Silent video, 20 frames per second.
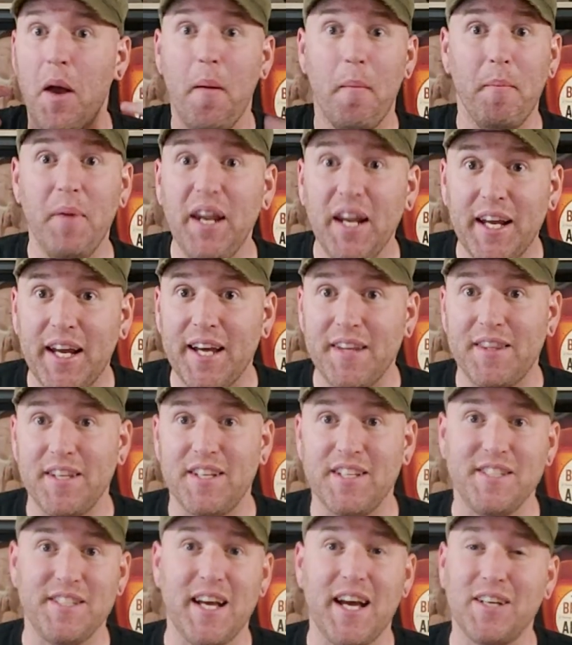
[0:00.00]
mitigate the
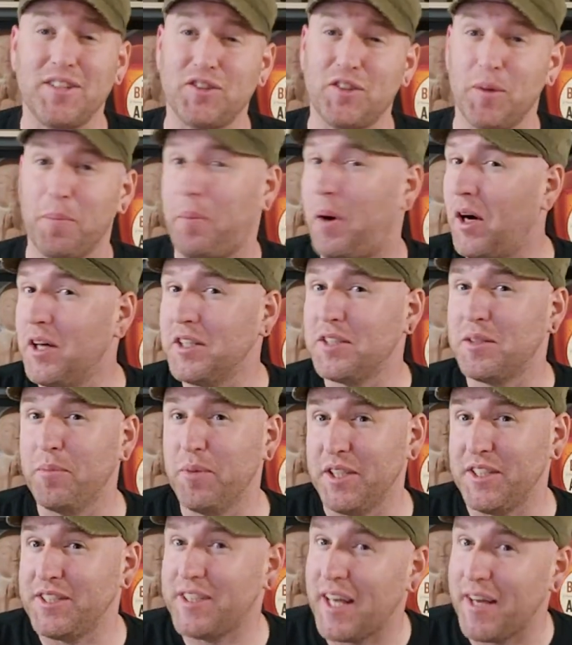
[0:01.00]
disaster,
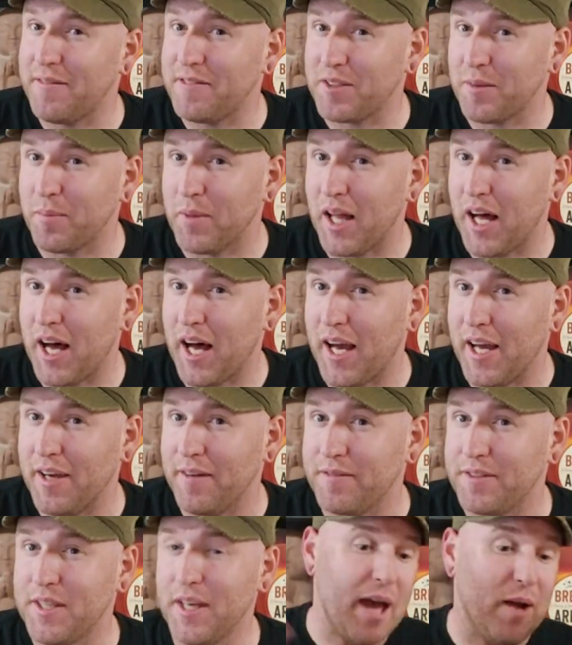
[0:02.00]
possibly save some lives.